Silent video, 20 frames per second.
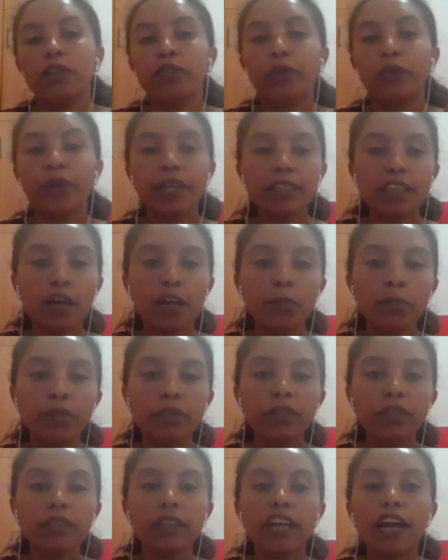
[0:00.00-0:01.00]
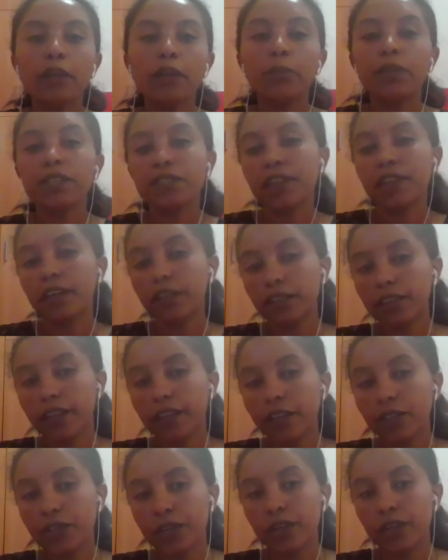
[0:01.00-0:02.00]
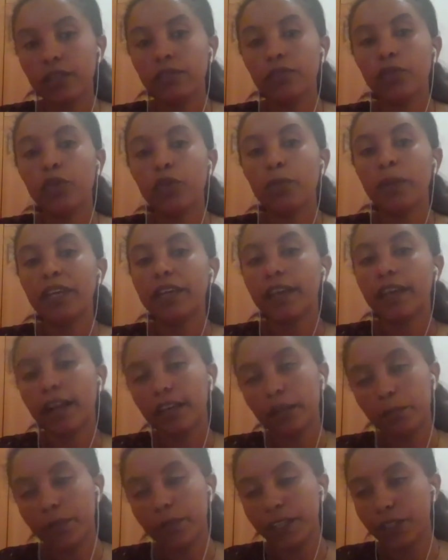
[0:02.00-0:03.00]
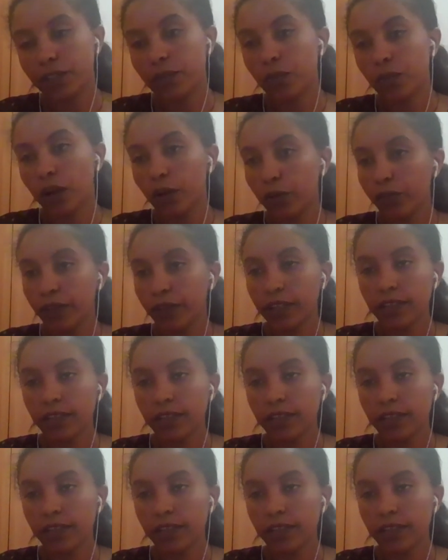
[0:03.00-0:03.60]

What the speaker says: For example, GAN-based architecture for medical images, one of